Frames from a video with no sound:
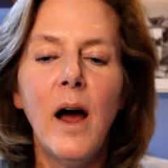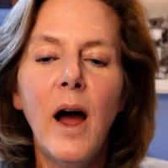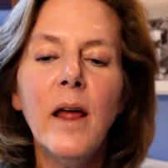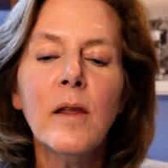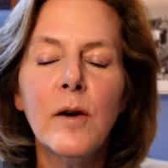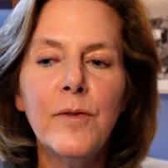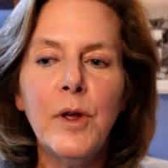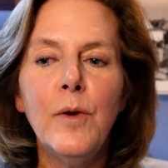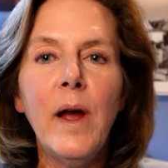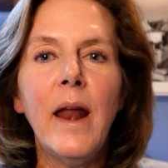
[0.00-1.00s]
I love
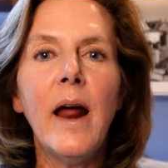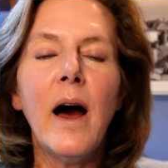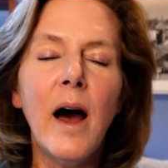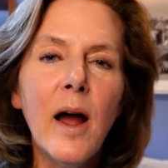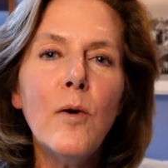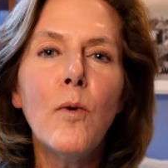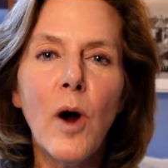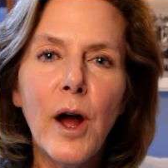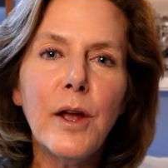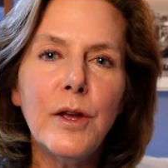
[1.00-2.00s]
you and I want